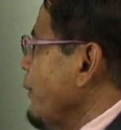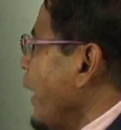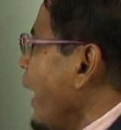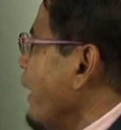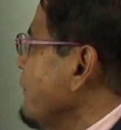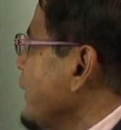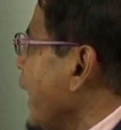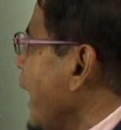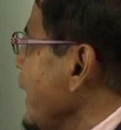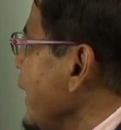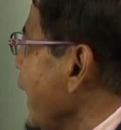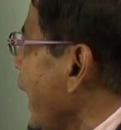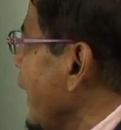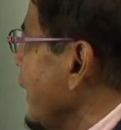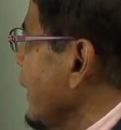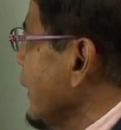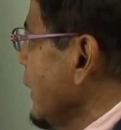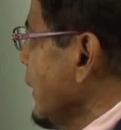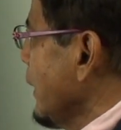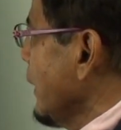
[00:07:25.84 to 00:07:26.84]
we have done
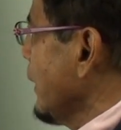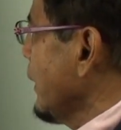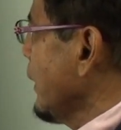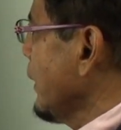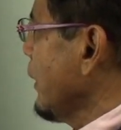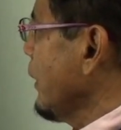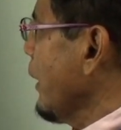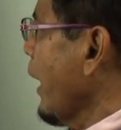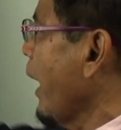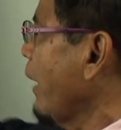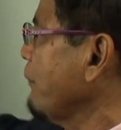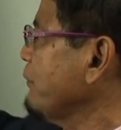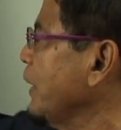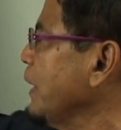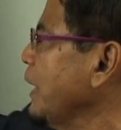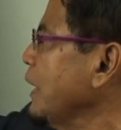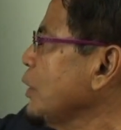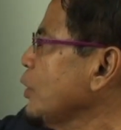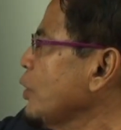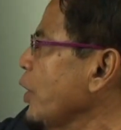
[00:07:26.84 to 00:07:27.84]
that,
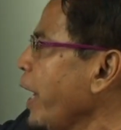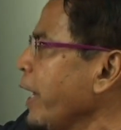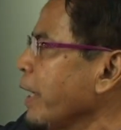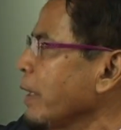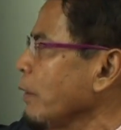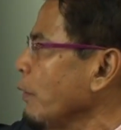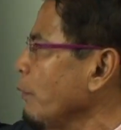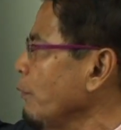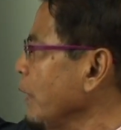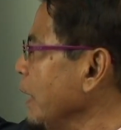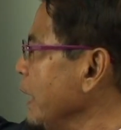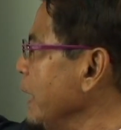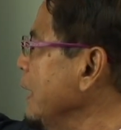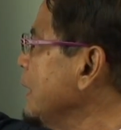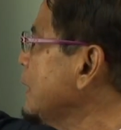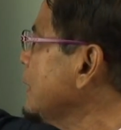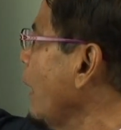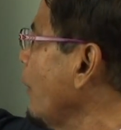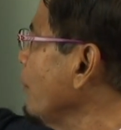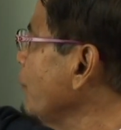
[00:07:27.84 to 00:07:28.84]
after the check, we
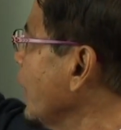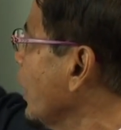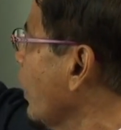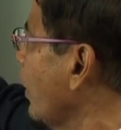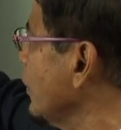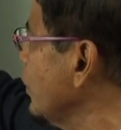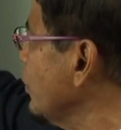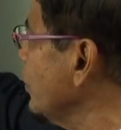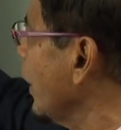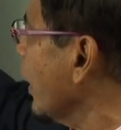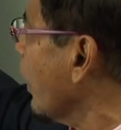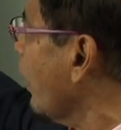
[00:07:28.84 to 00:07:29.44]
list out, we could do the